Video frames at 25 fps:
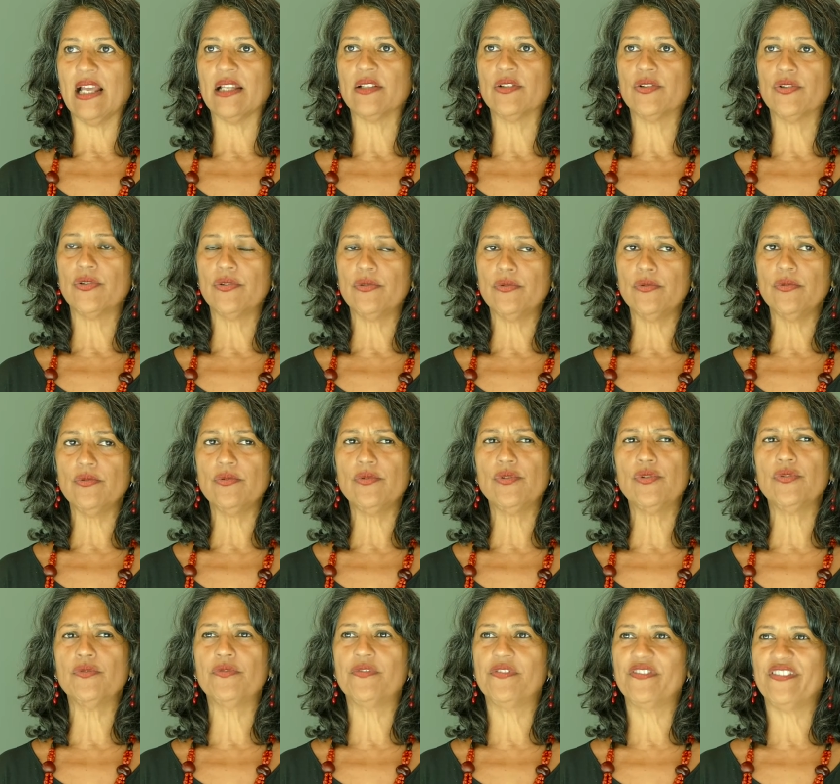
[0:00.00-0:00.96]

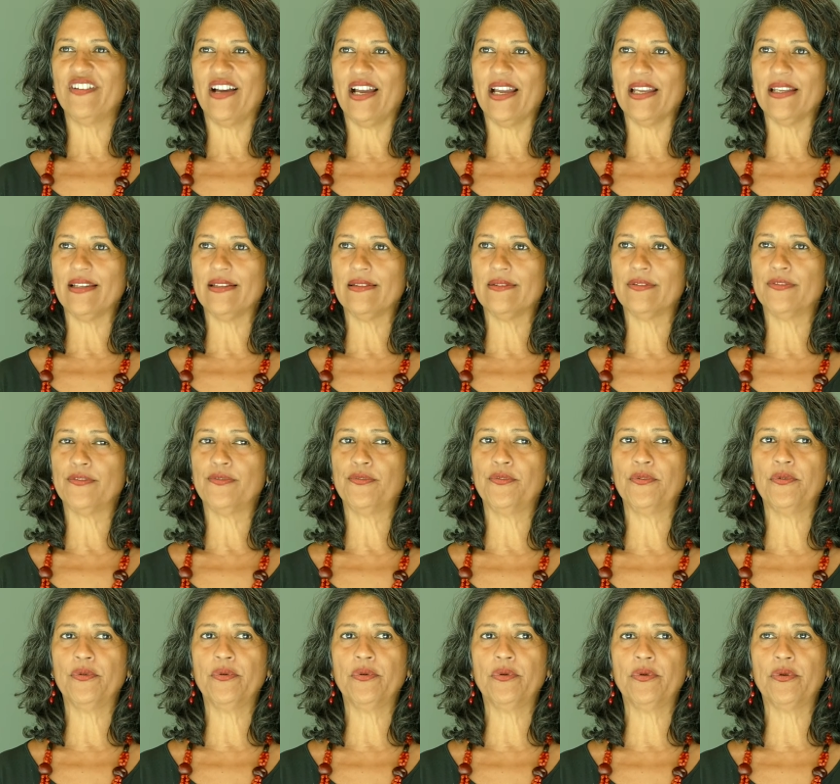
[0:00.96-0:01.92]
to fight
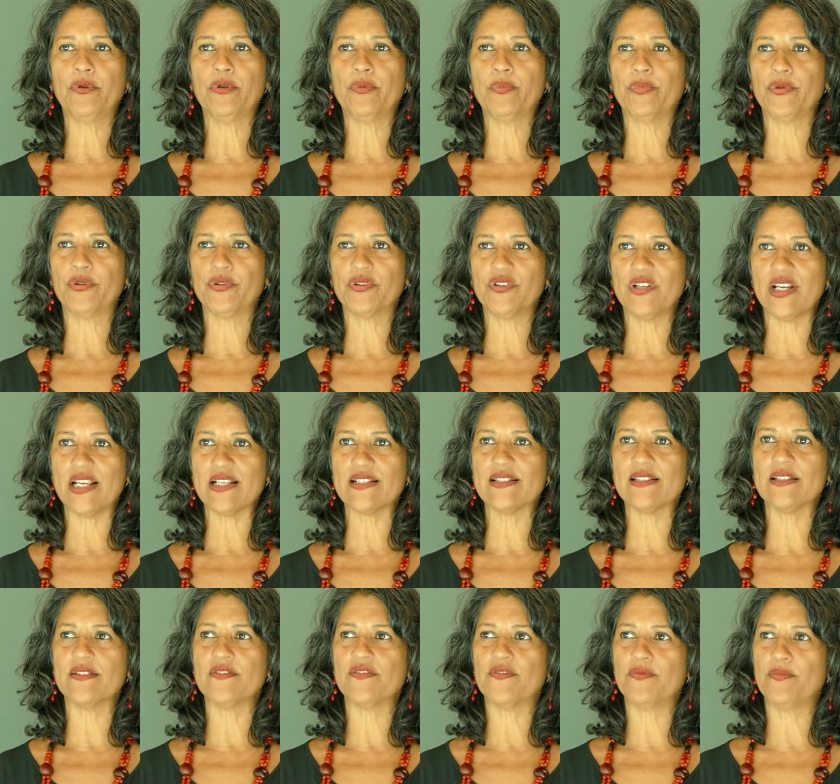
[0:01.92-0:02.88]
for
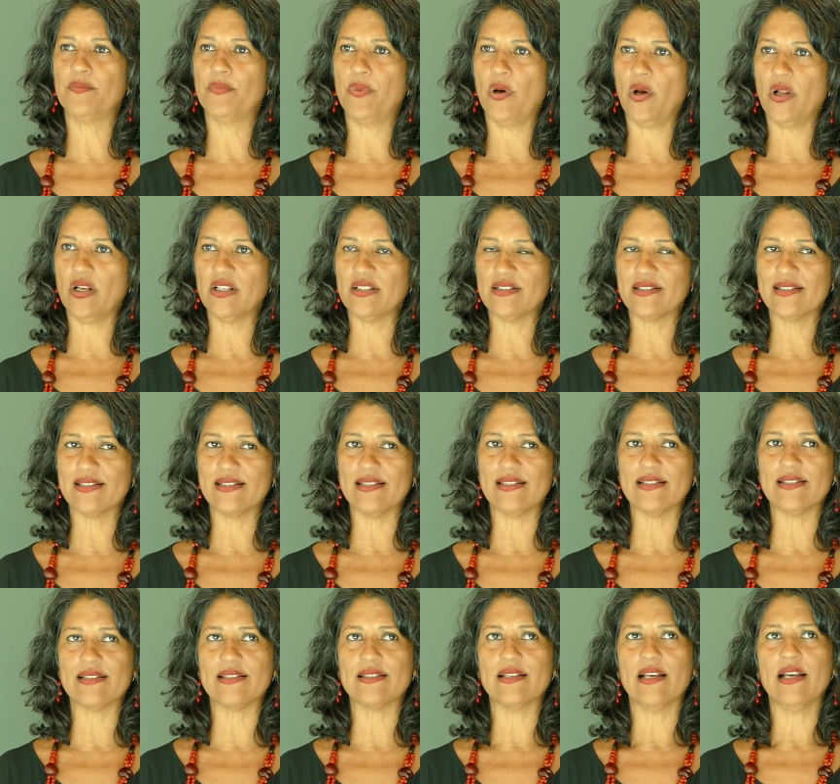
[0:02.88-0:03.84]
progressive
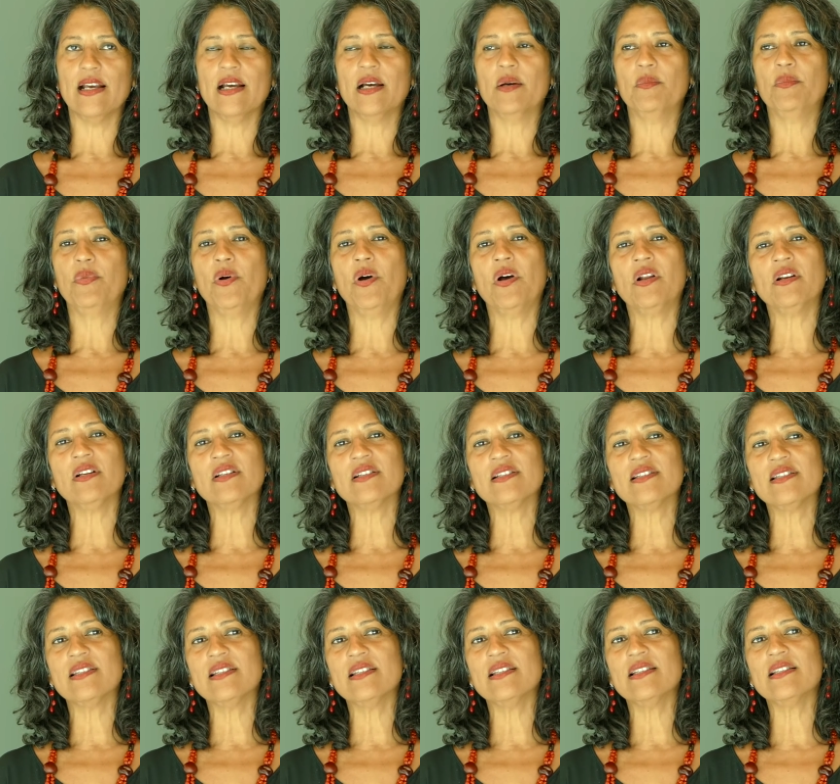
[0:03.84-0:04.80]
policies,
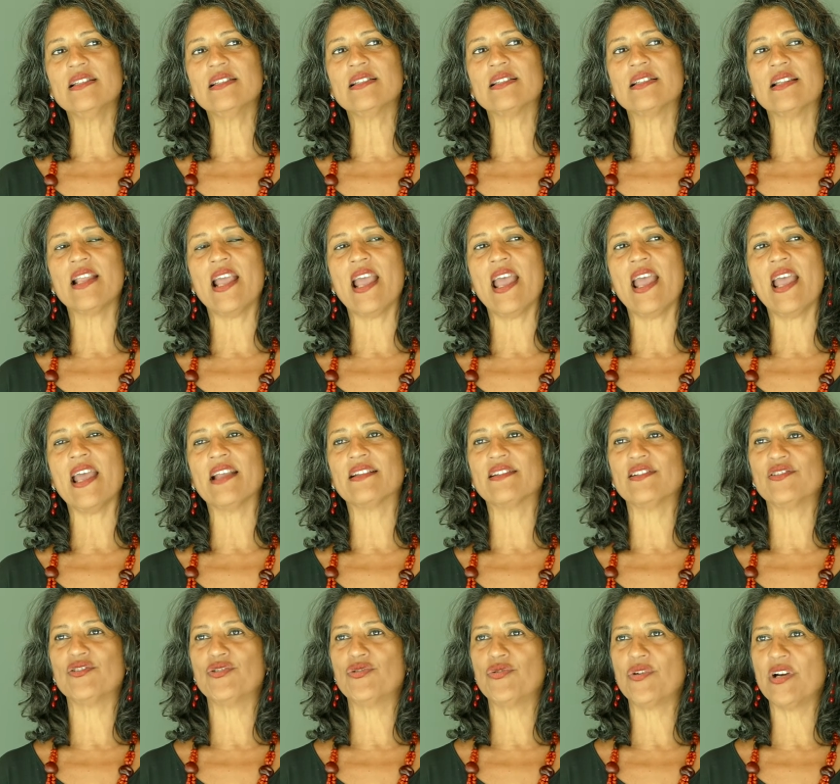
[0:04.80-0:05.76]
policies that
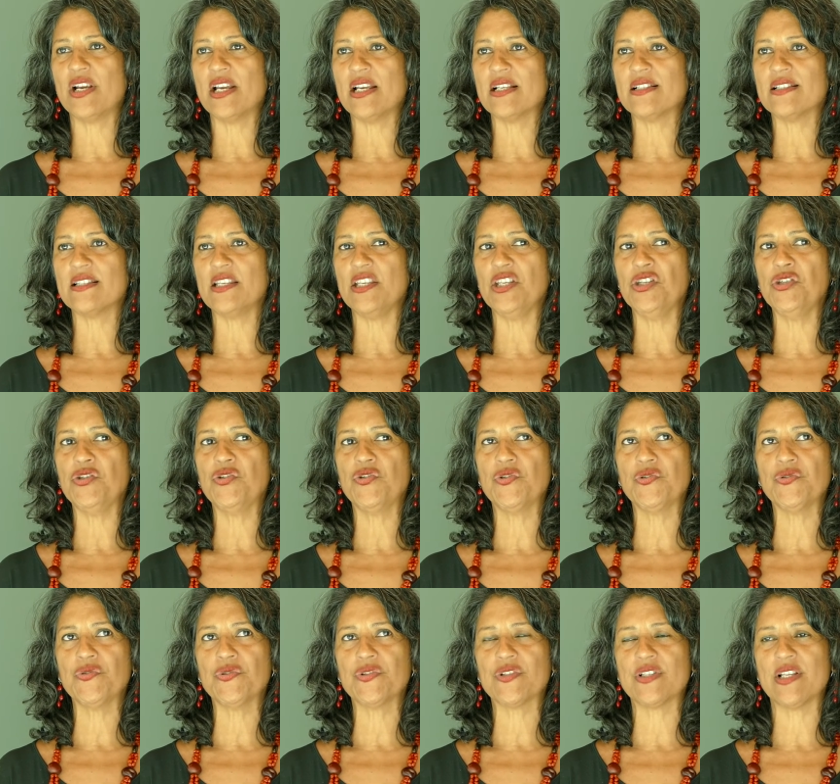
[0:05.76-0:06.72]
address
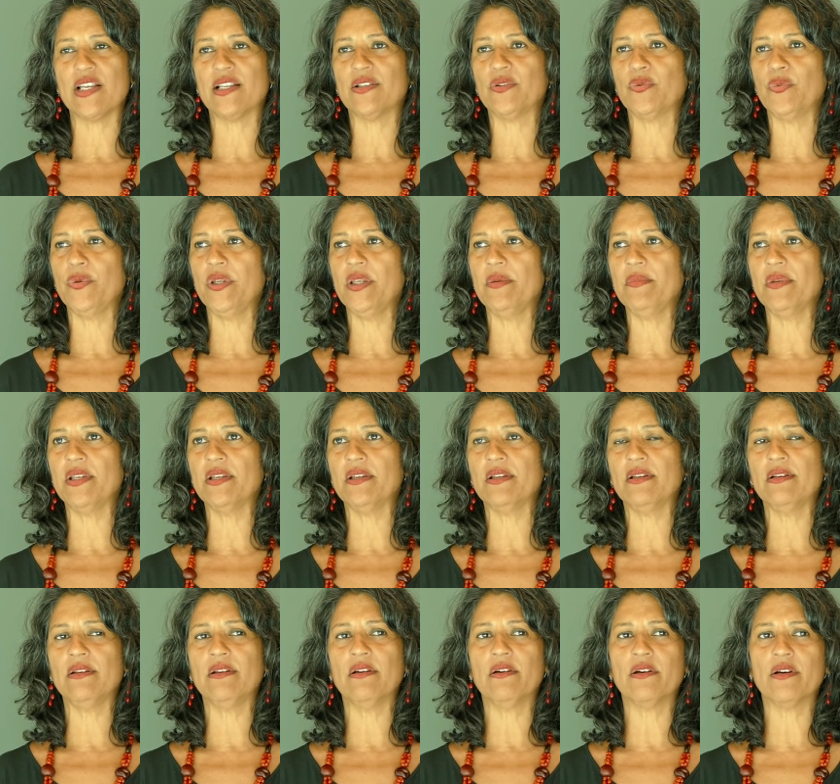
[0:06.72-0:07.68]
issues that
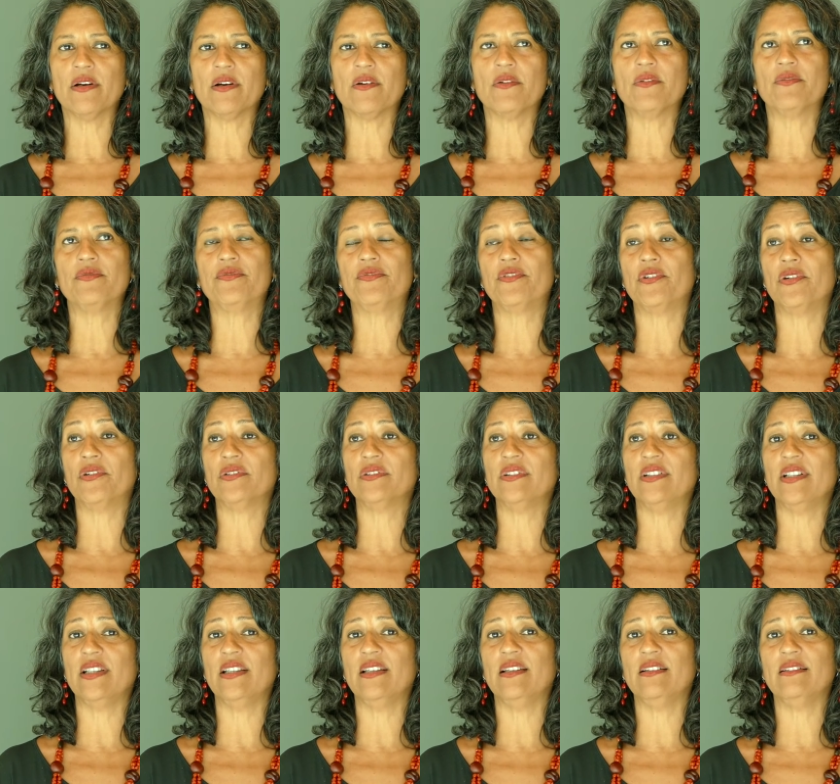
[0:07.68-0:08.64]
women are
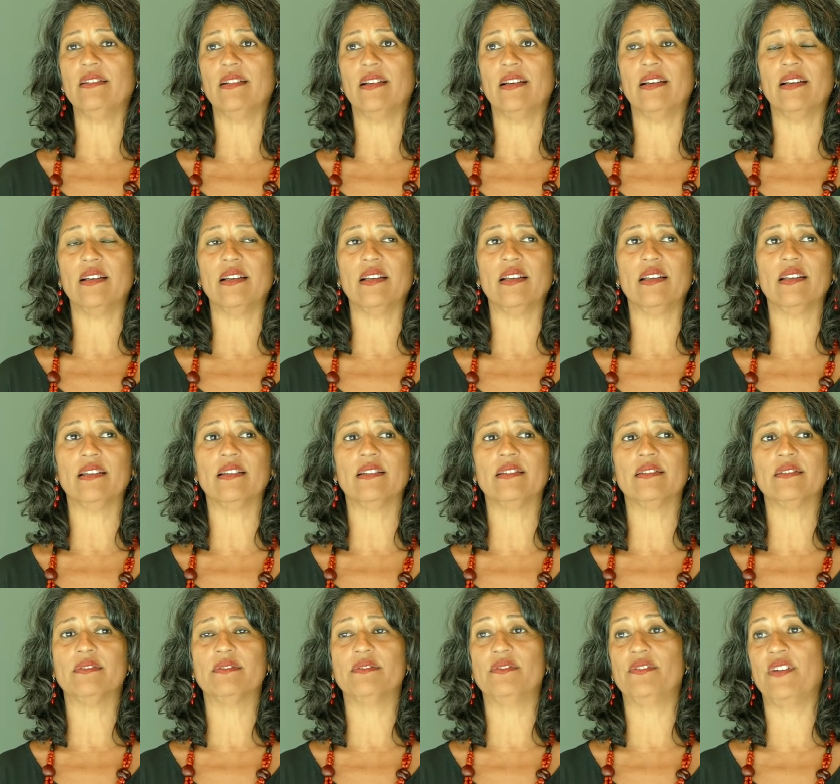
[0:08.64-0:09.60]
confronting, like
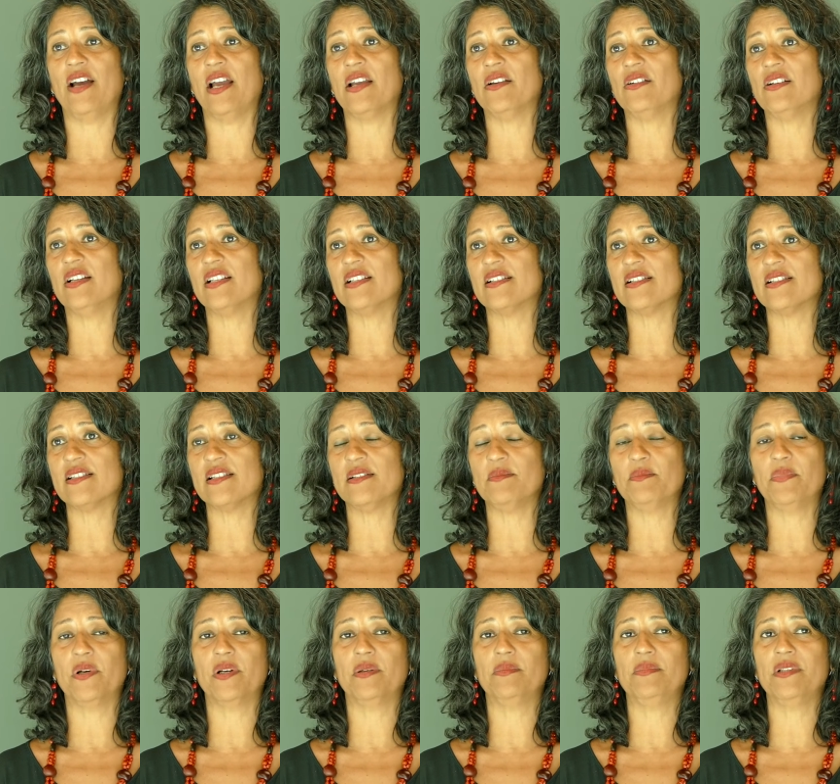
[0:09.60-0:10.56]
violence in
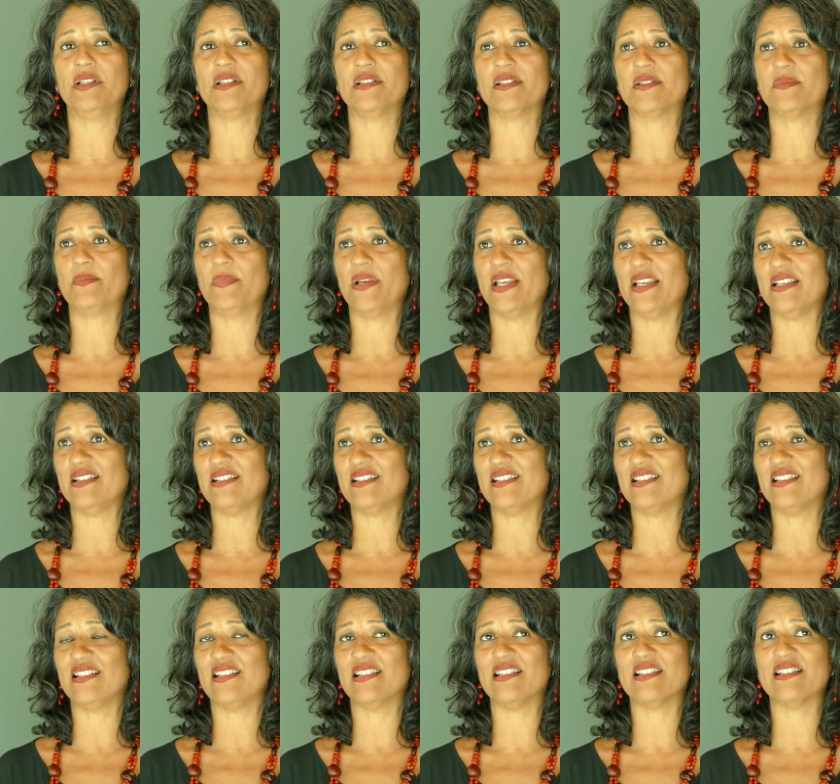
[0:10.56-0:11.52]
public
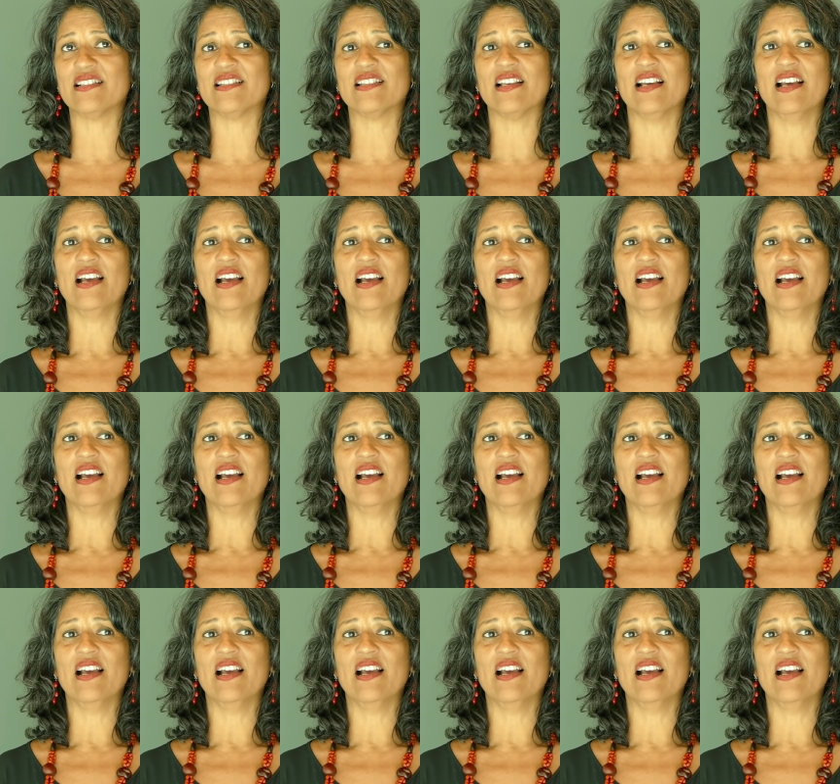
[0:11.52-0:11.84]
spaces,